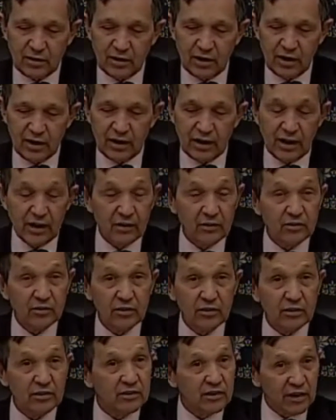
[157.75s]
and as
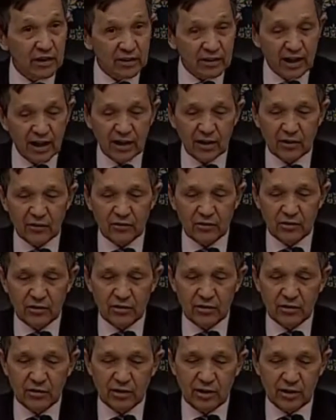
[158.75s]
the
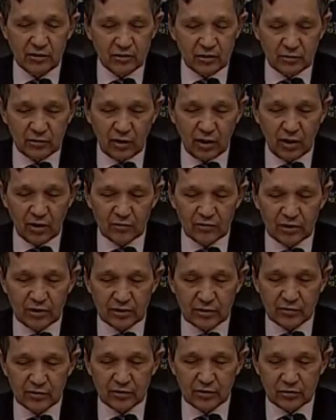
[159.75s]
technology has evolved to
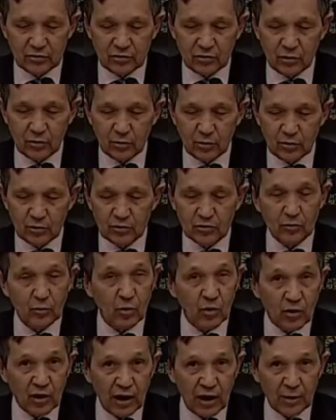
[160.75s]
give consumers
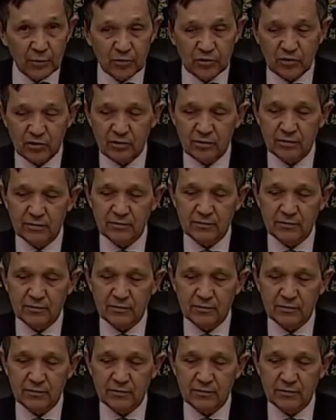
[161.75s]
more option